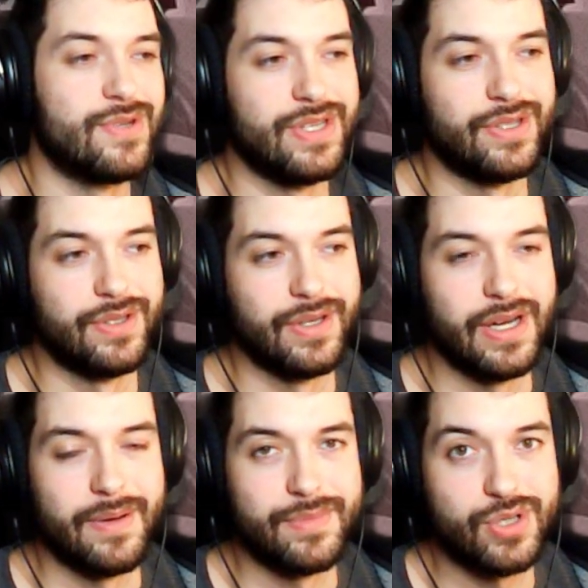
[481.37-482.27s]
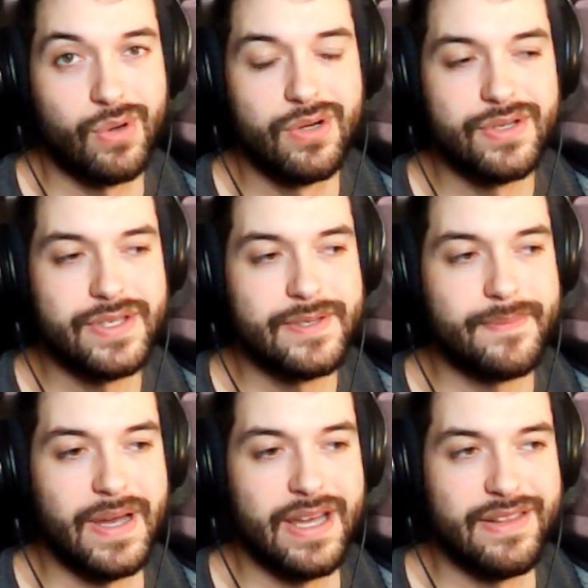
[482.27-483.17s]
and your scrolls,
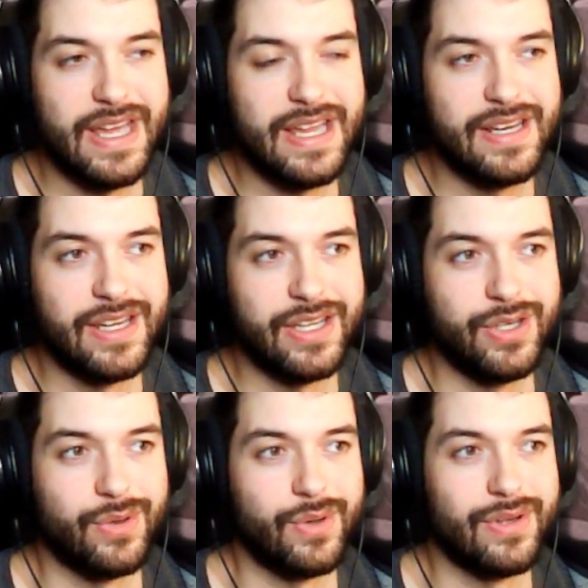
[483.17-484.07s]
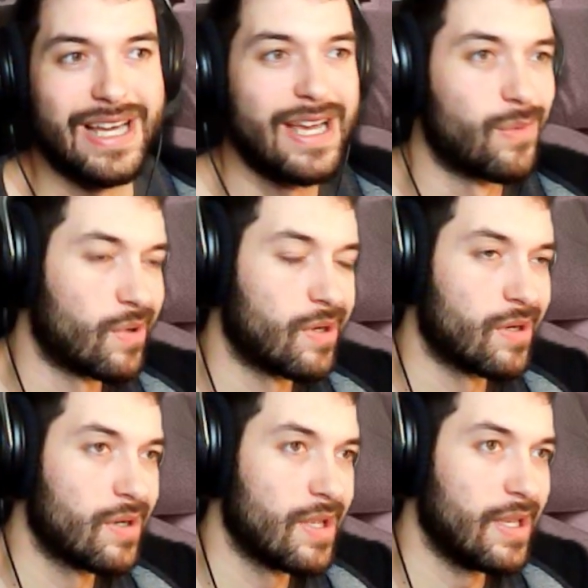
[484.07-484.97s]
and then your Lion
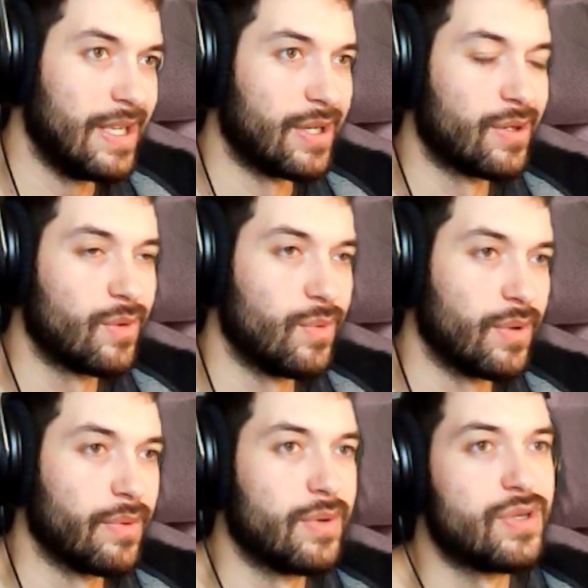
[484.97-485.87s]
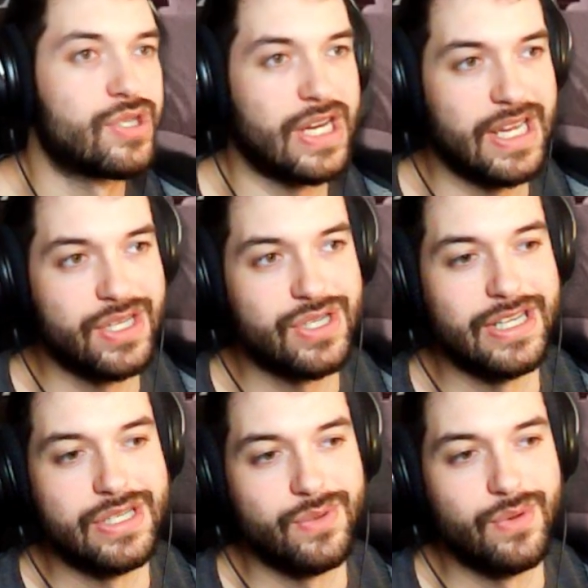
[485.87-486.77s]
Warrior gear will change
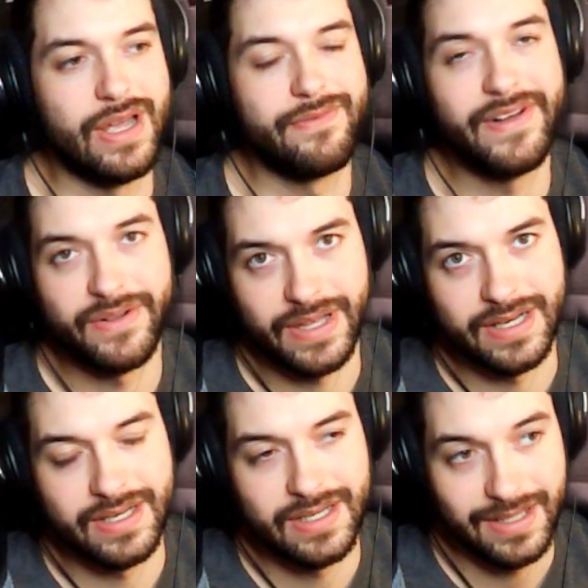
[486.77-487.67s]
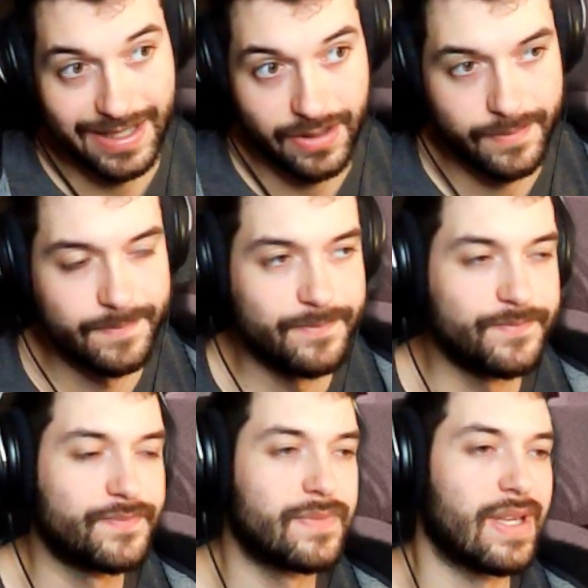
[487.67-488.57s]
into a Falcon gear.
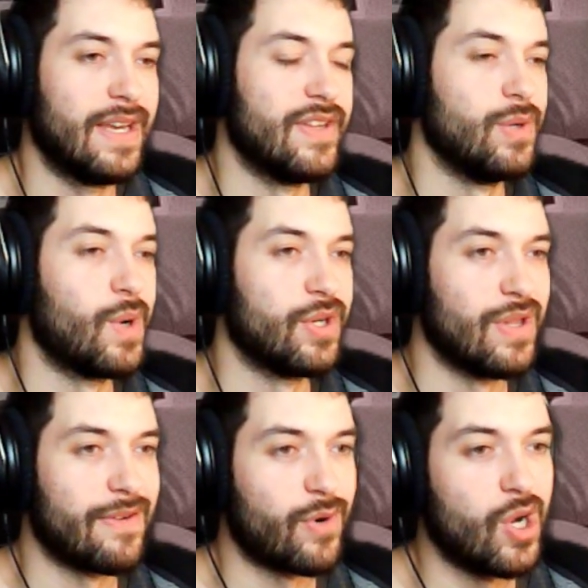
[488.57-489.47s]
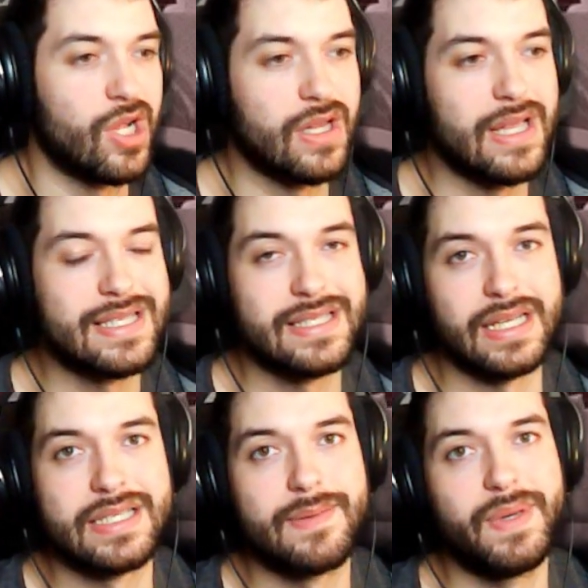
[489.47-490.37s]
And then you want to do that for all
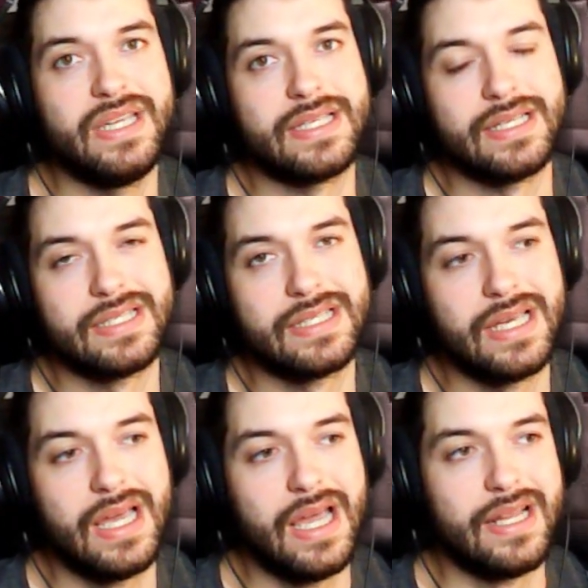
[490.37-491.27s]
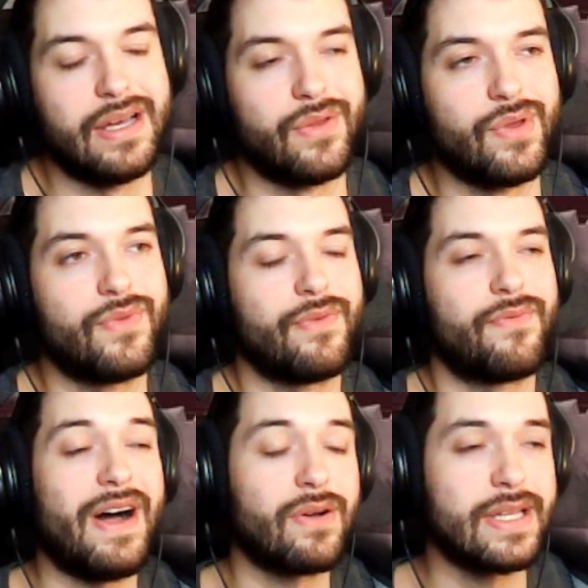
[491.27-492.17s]
6 pieces. Now the
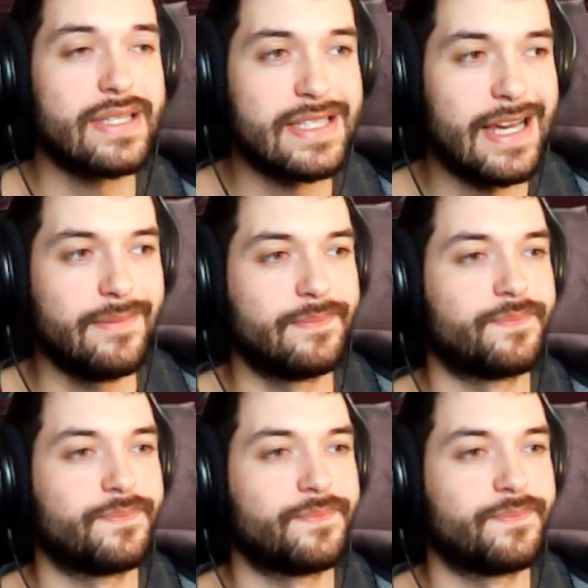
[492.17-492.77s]
Falcon set,